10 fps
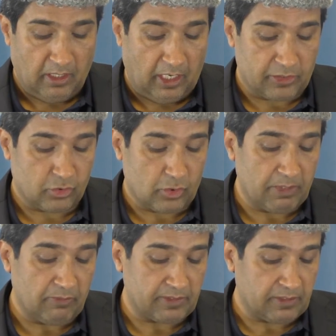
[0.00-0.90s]
Hazrat
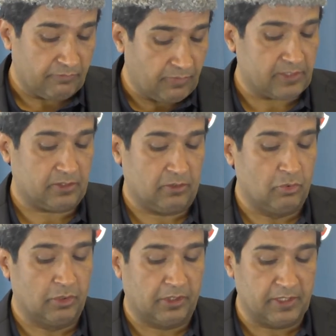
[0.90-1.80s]
Umar was the first
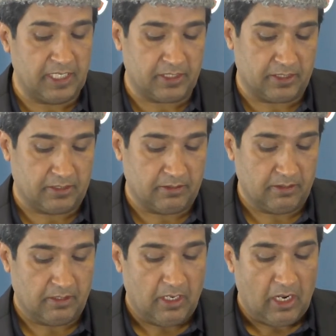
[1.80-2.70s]
who created
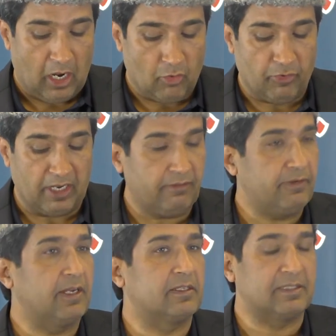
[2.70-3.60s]
a
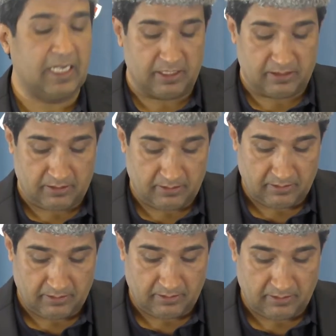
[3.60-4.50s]
welfare state
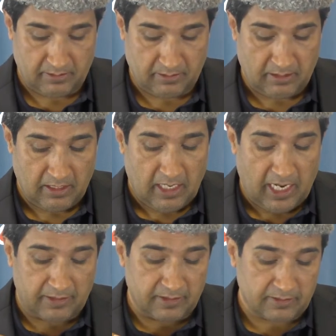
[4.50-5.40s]

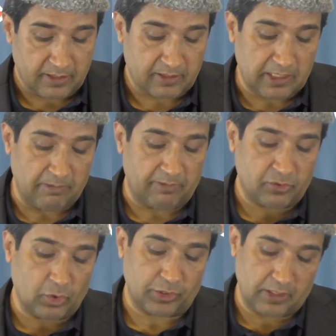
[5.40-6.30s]
and the system of
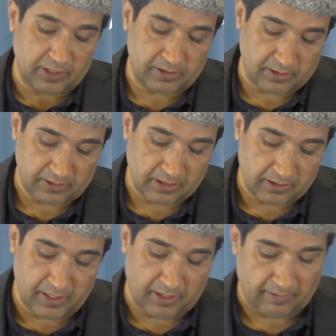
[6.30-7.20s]
social justice and
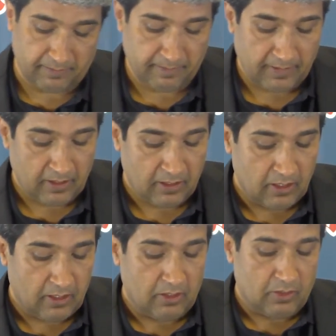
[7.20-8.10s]
care
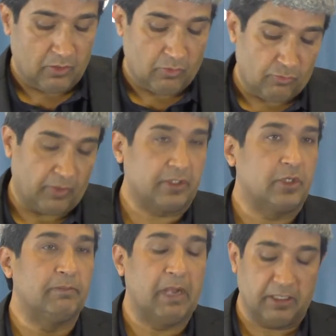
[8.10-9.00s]
for the
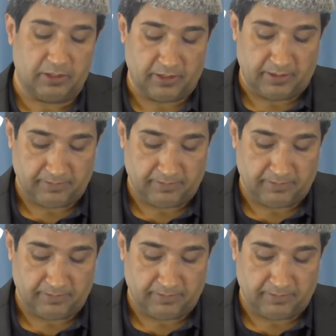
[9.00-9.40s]
humanity.